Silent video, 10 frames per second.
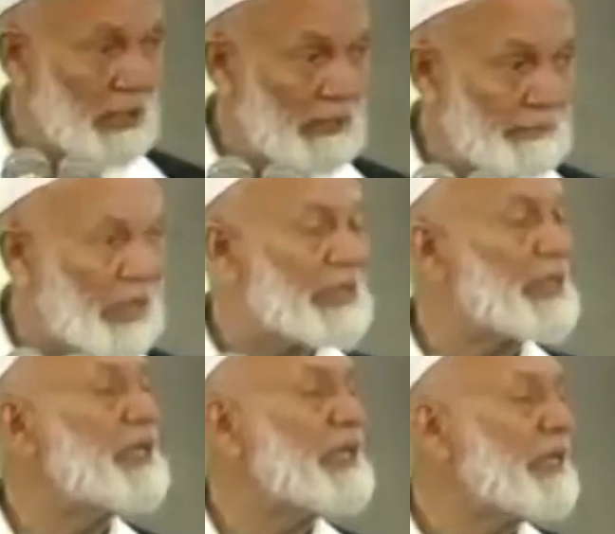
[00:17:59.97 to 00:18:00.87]
But,
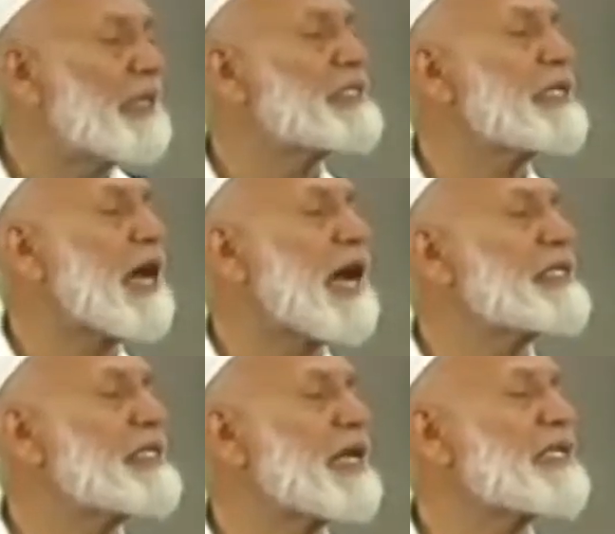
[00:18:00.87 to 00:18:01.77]
he said,
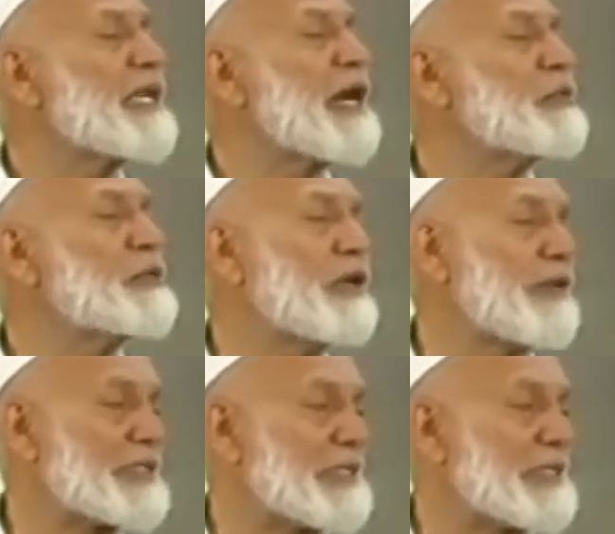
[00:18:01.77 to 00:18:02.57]
uncle, how would you have answered